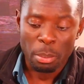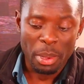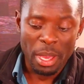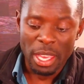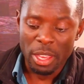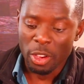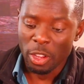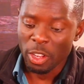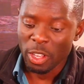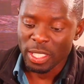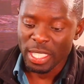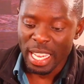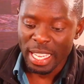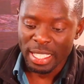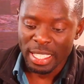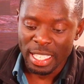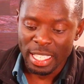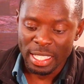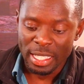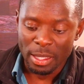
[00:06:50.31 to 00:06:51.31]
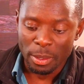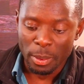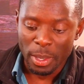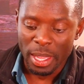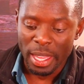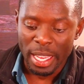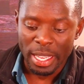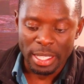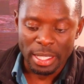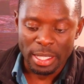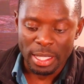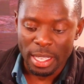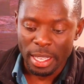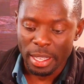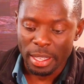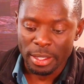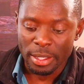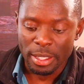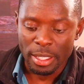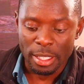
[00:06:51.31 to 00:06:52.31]
Pay all your taxes, whether it's
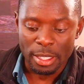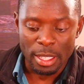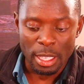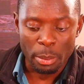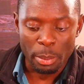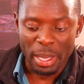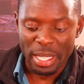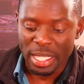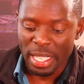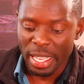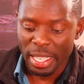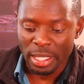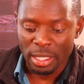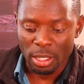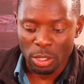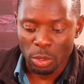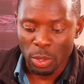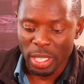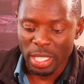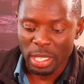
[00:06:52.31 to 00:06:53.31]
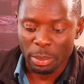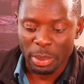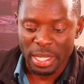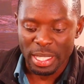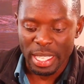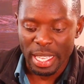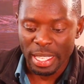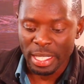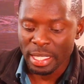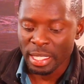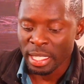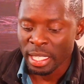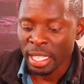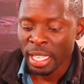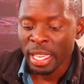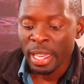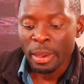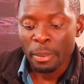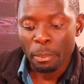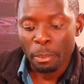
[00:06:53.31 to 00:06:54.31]
16%, 20%,
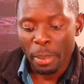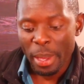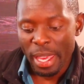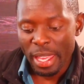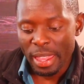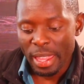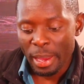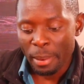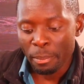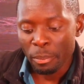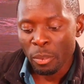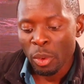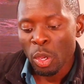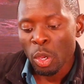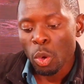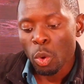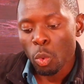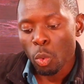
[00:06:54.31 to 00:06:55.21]
pay them.